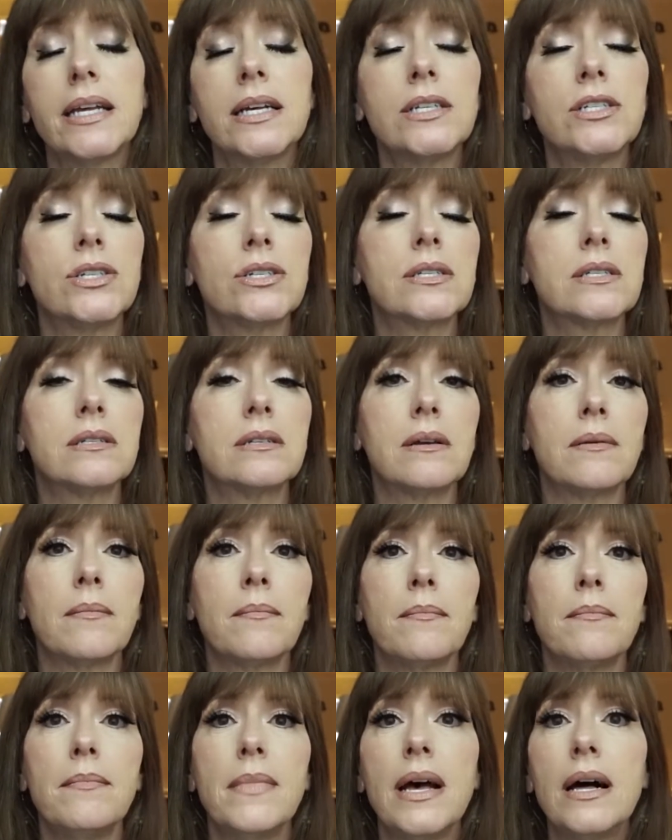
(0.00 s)
It just
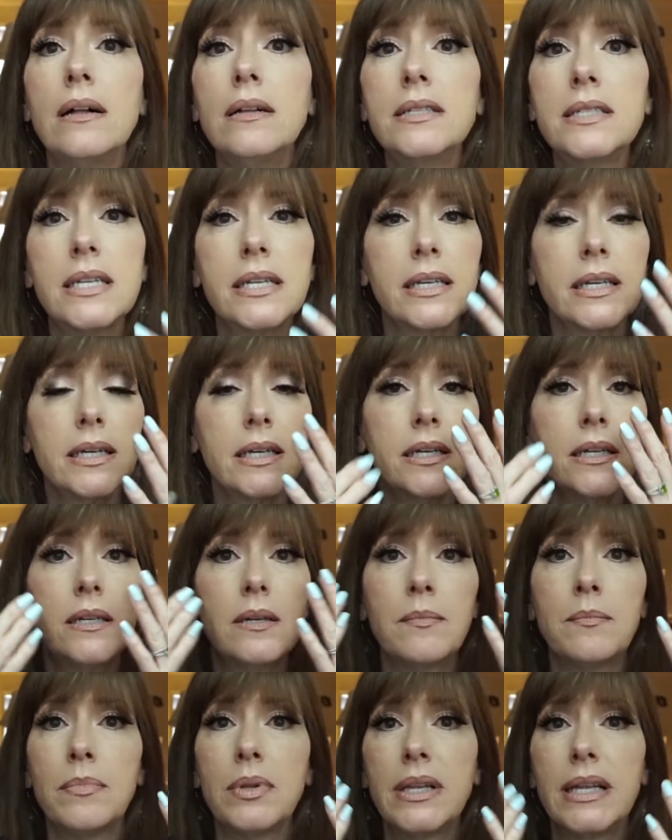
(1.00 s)

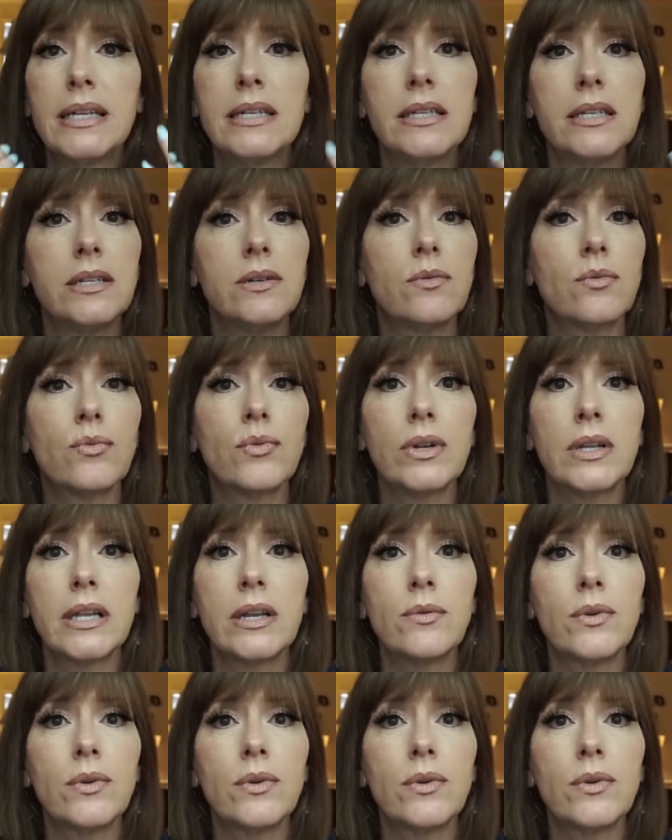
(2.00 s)
blended really,